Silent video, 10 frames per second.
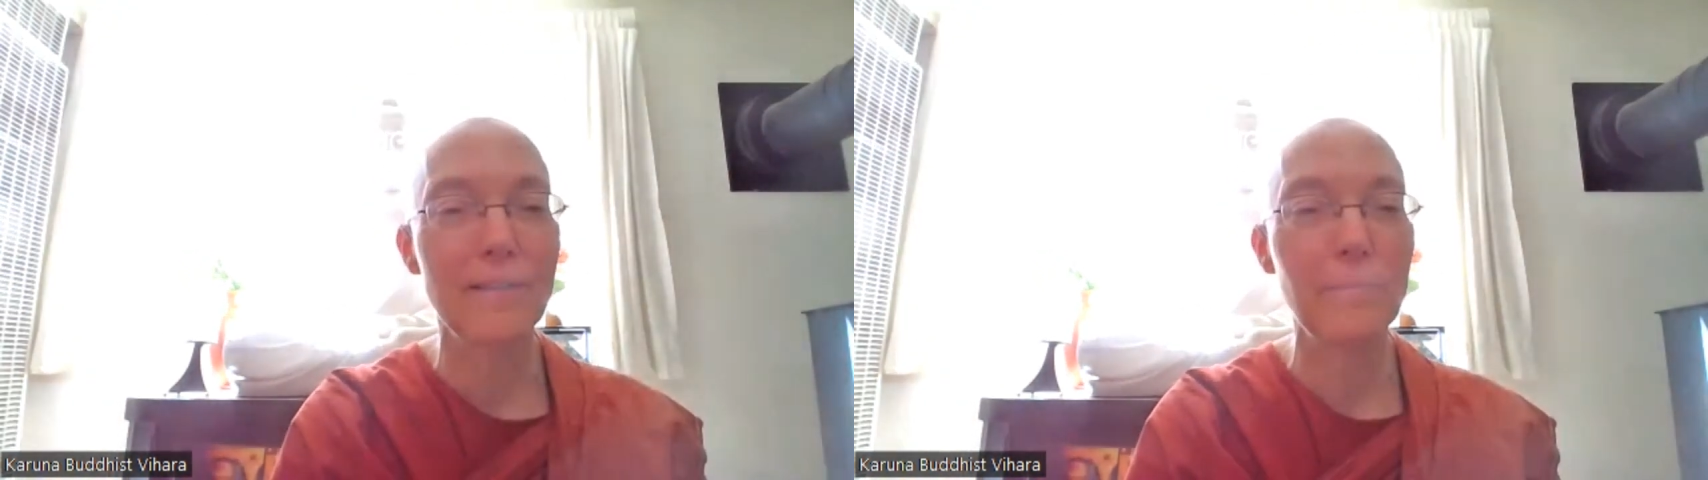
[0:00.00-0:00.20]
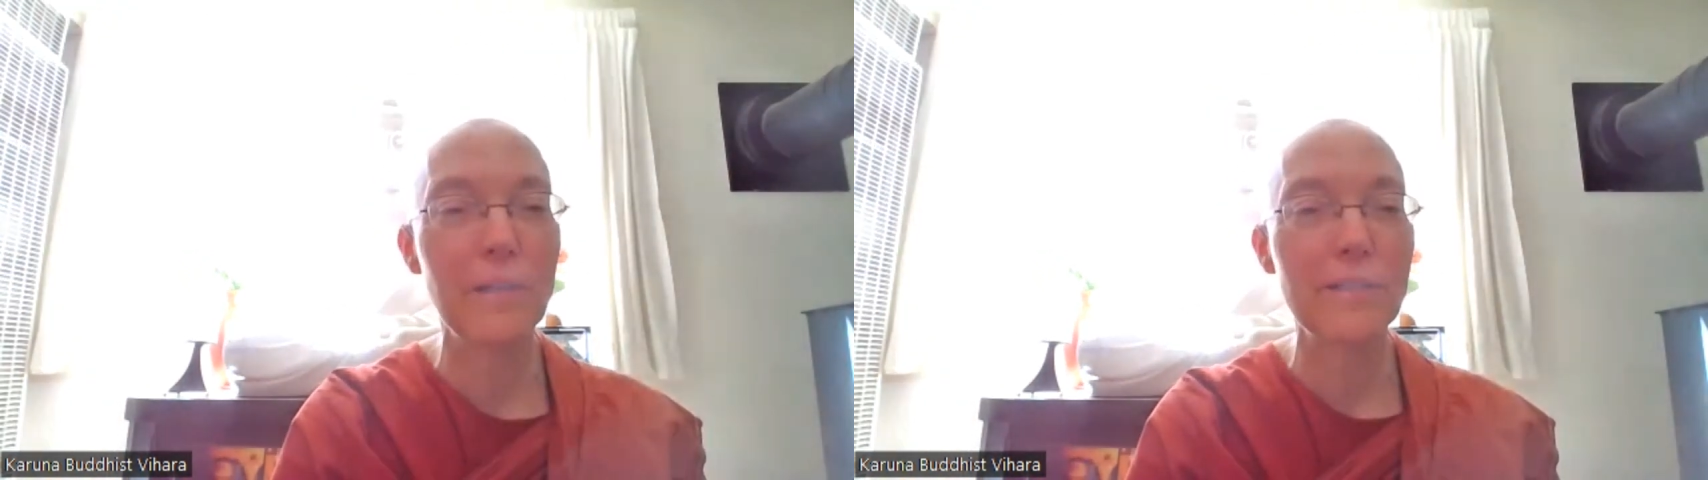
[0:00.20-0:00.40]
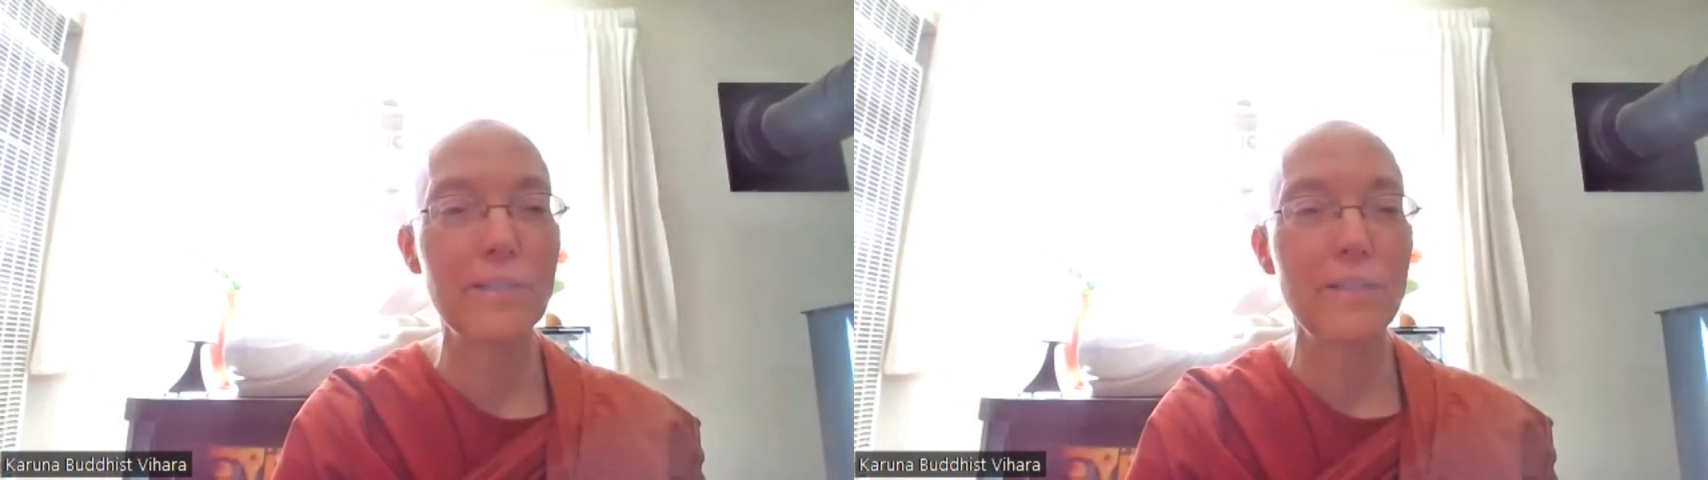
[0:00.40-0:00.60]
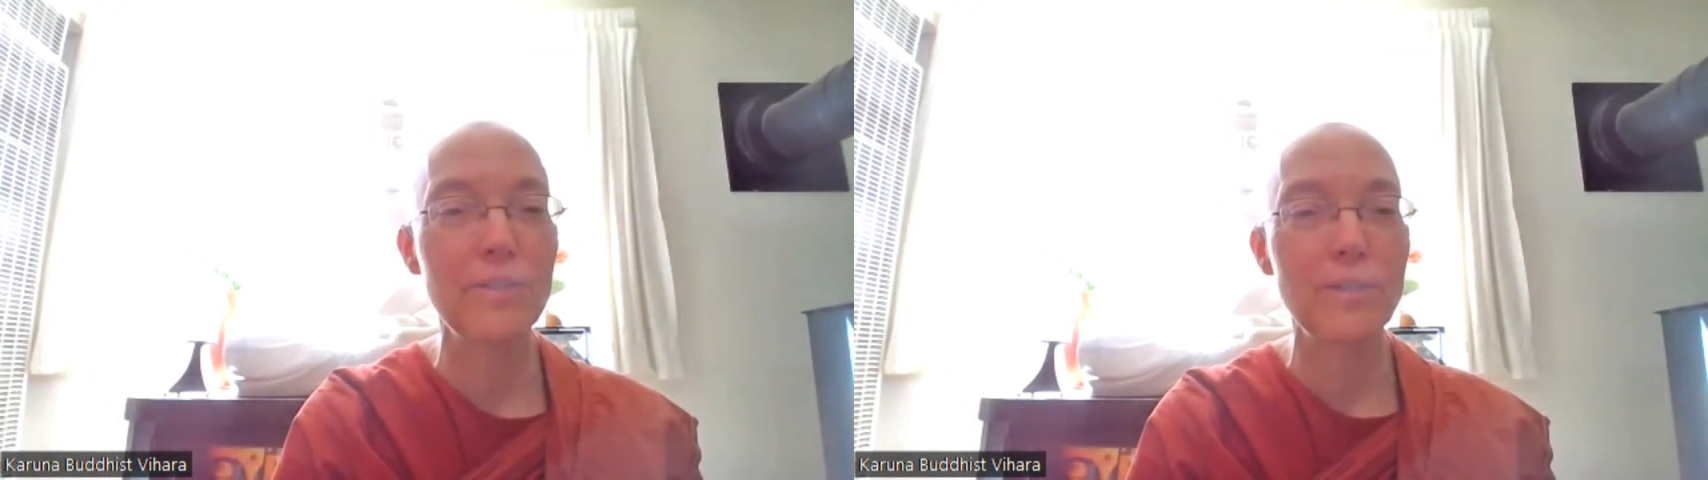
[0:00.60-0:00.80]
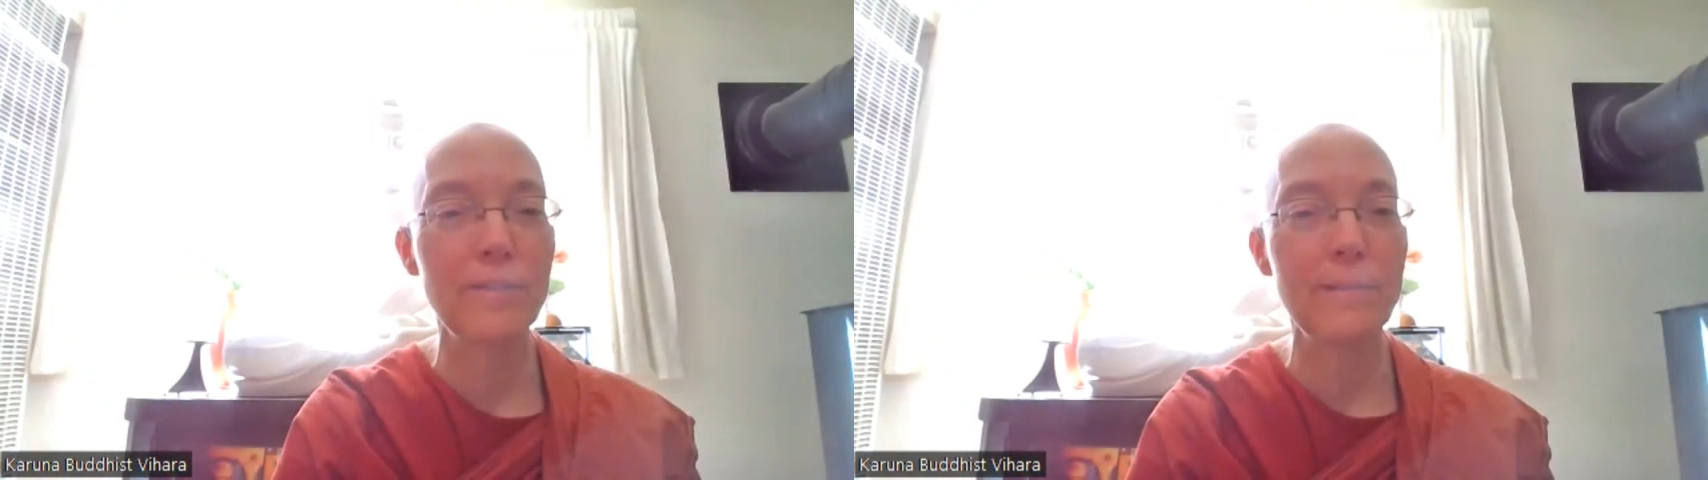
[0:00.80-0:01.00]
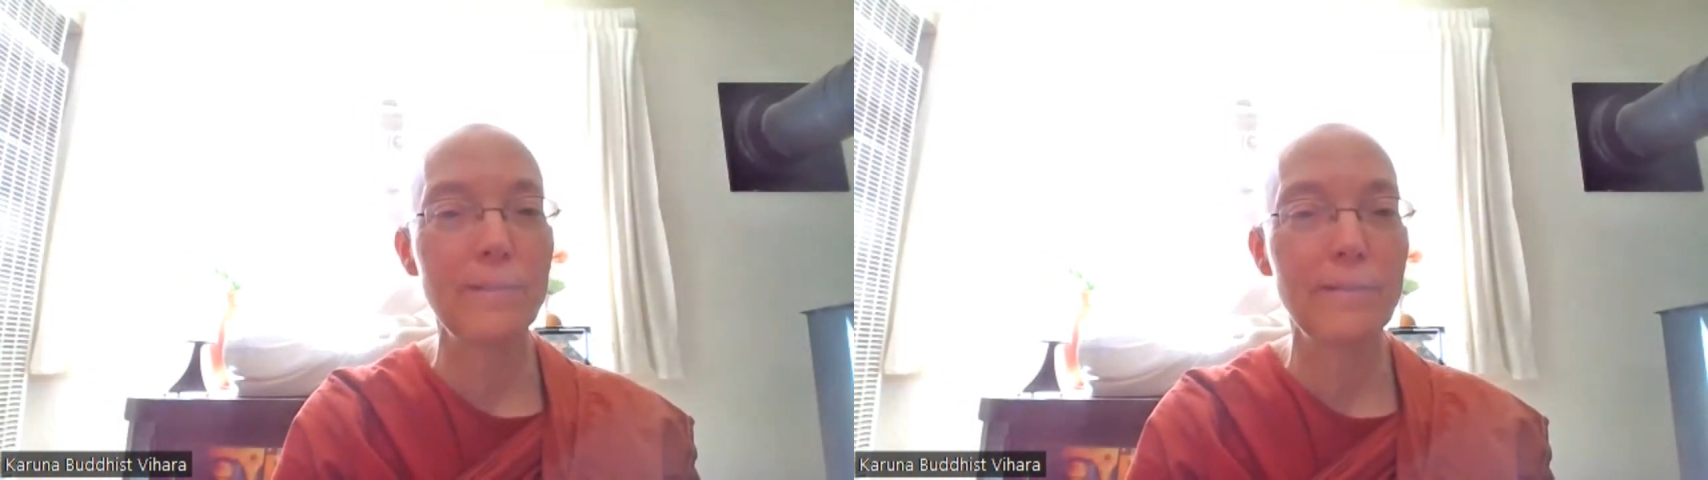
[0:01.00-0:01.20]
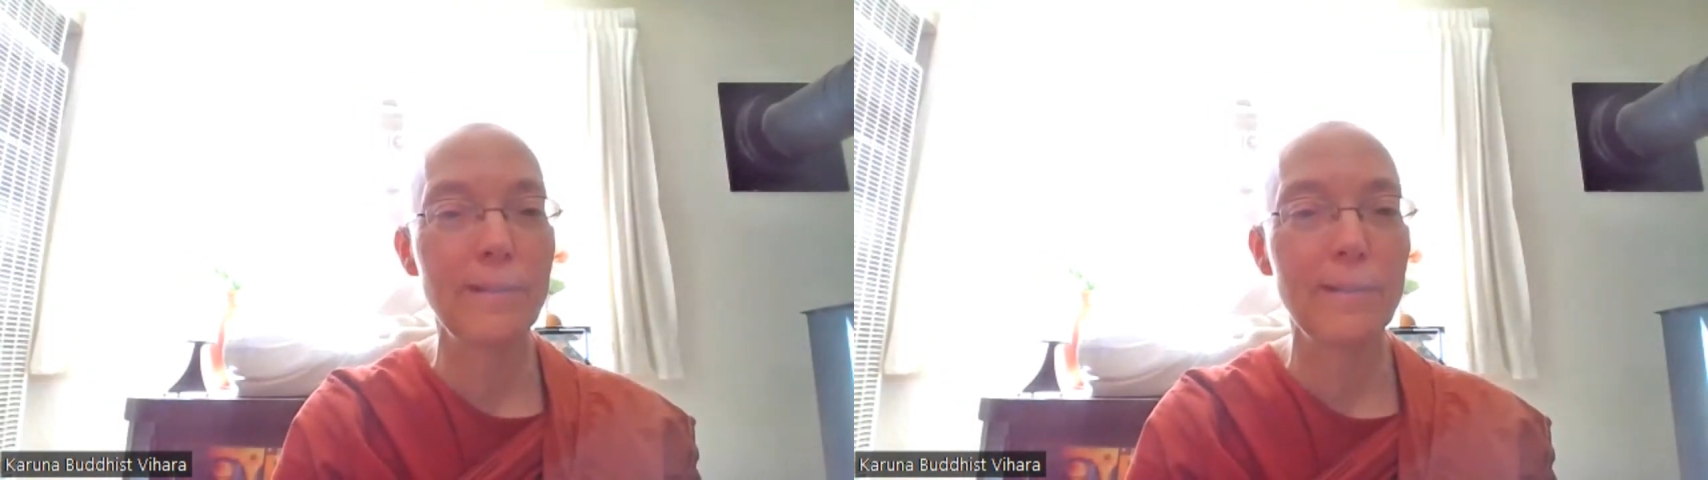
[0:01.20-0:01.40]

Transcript: in meditation